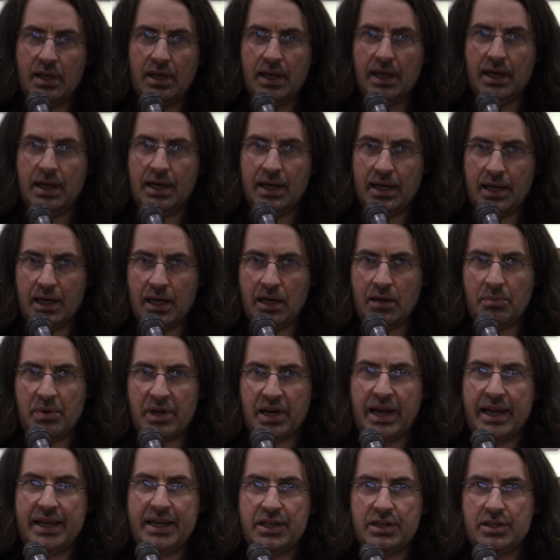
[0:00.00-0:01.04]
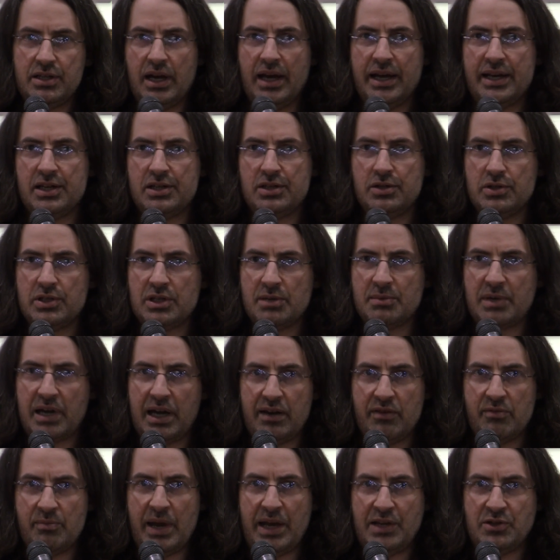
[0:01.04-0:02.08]
uh, uh but I could I could do some
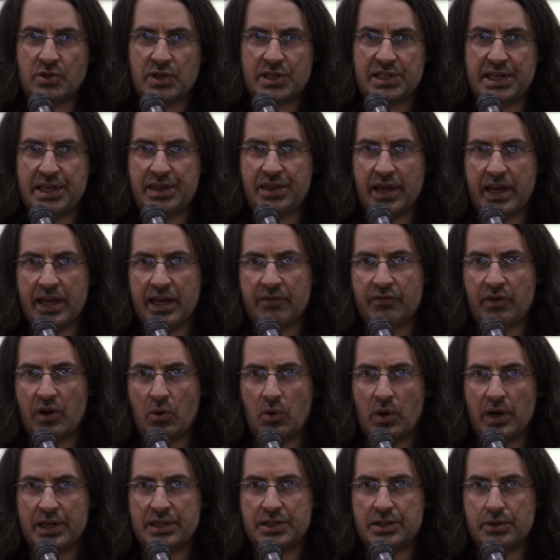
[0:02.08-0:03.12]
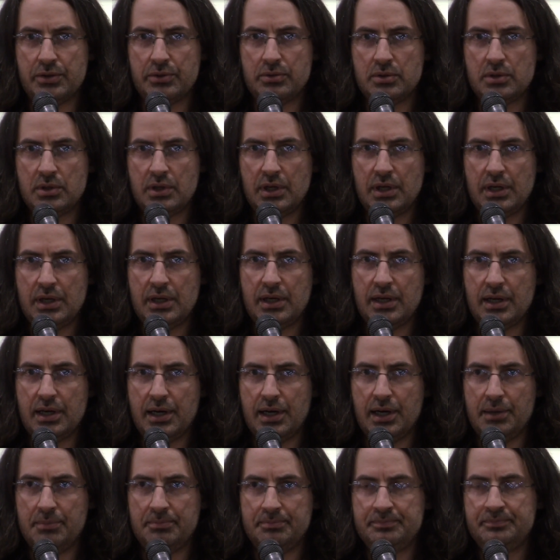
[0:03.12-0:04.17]
kind of matrixy thing if I wanted to.
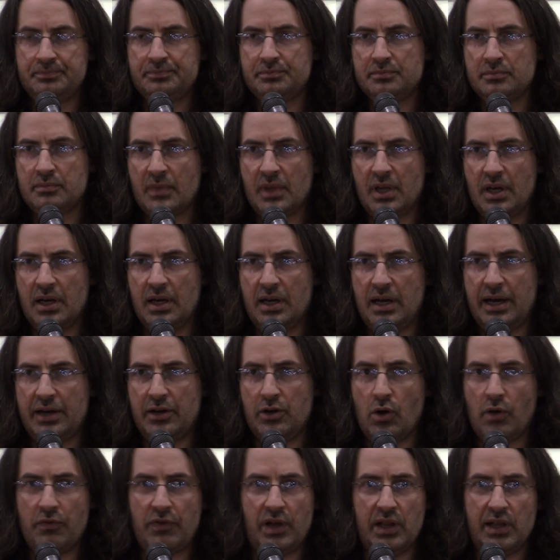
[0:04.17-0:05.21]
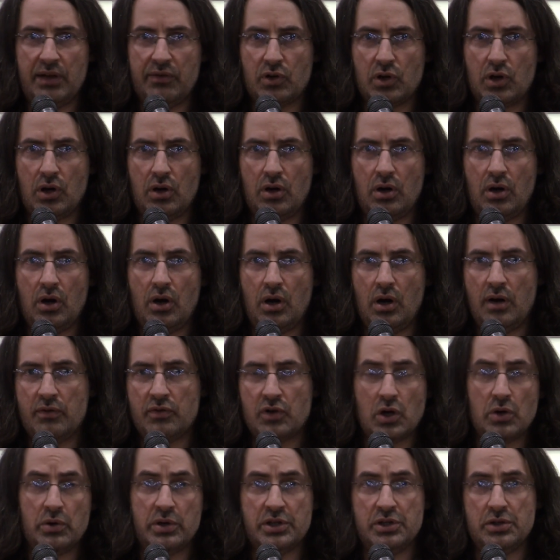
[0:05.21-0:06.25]
Um, uh, I don't know if I'll ever go uh,
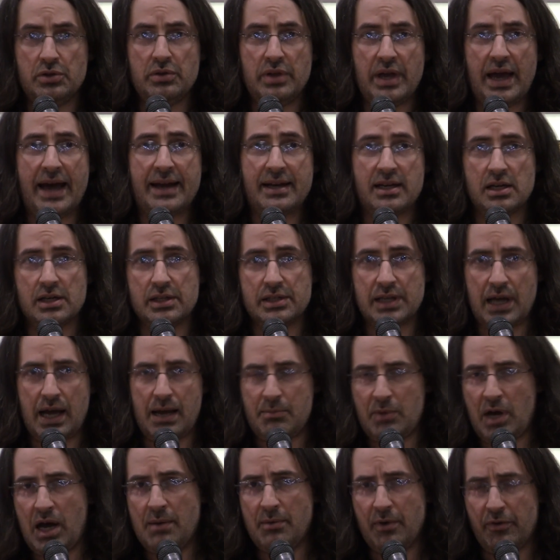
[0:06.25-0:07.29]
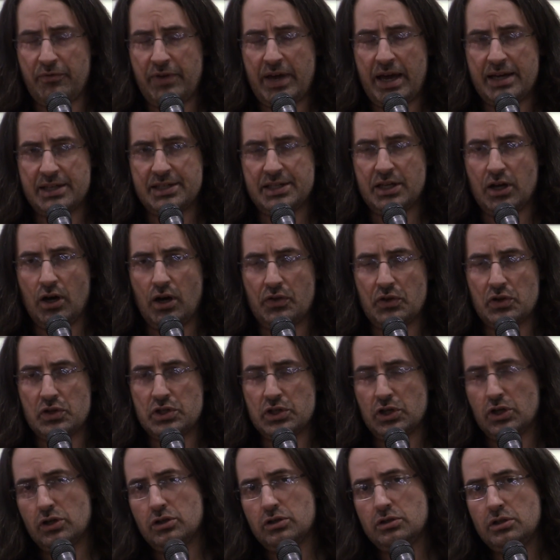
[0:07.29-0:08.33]
ever go and do that because I'm I'm a fantasy author,
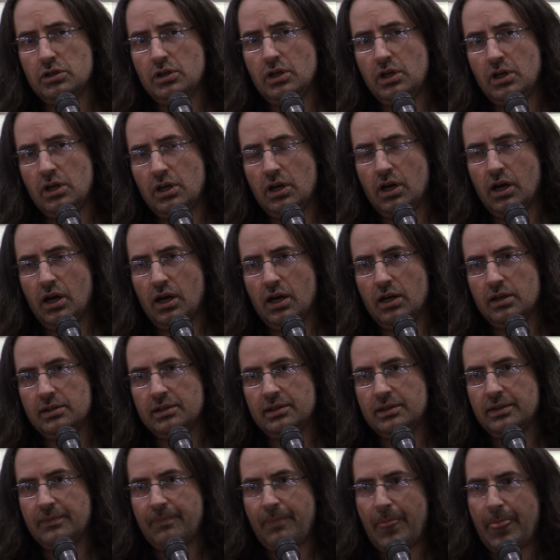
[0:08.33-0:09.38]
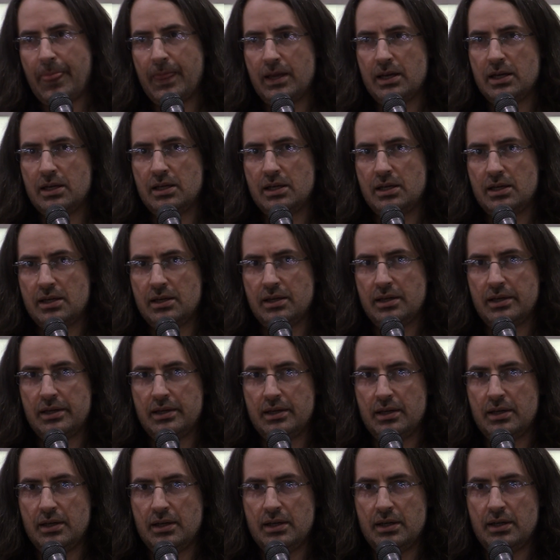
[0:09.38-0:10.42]
sir.
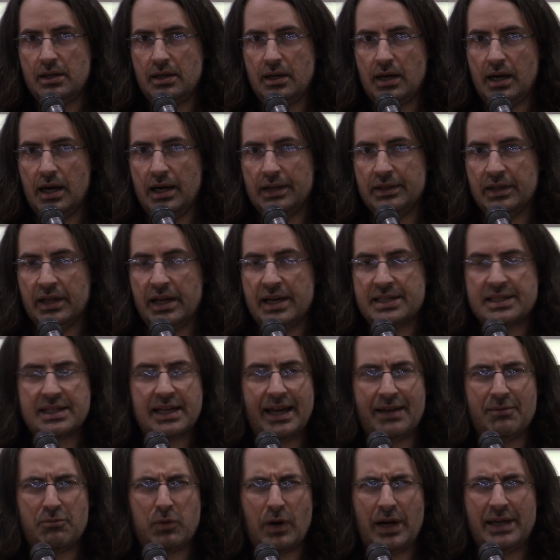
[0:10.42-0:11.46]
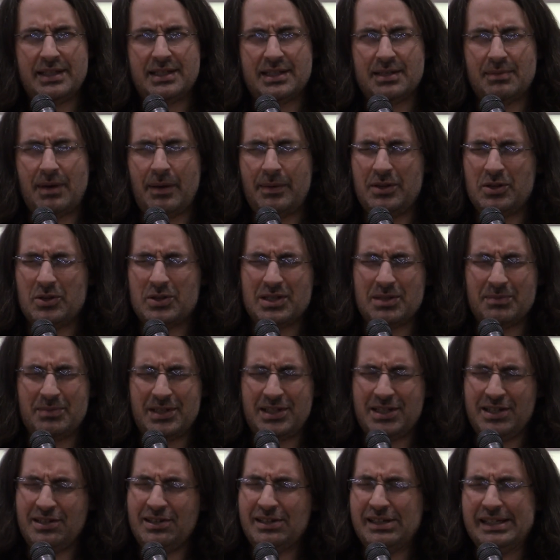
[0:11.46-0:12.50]
unless I write some, I mean, there's some
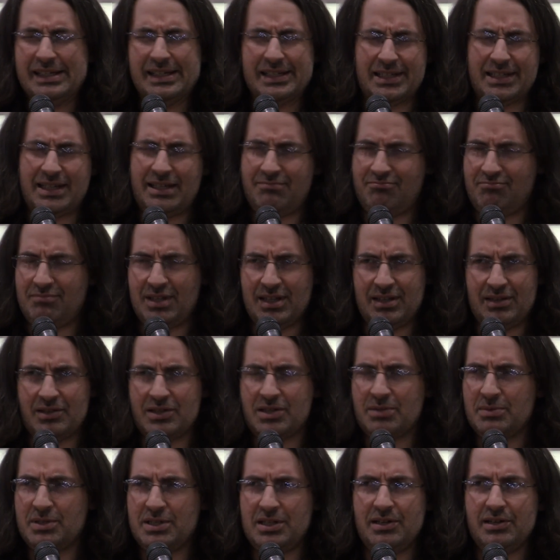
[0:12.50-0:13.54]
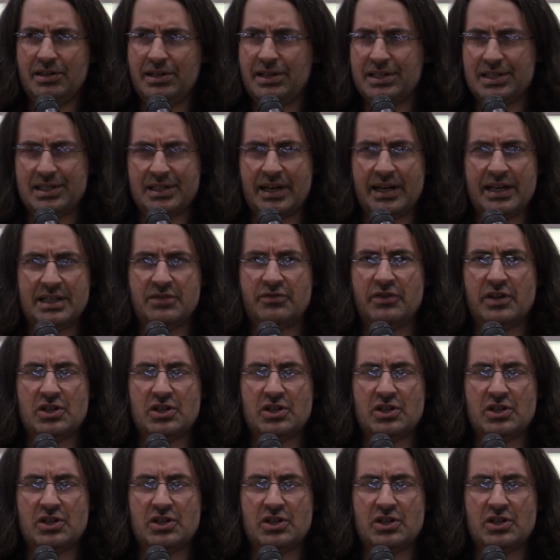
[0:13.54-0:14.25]
serious there's some serious science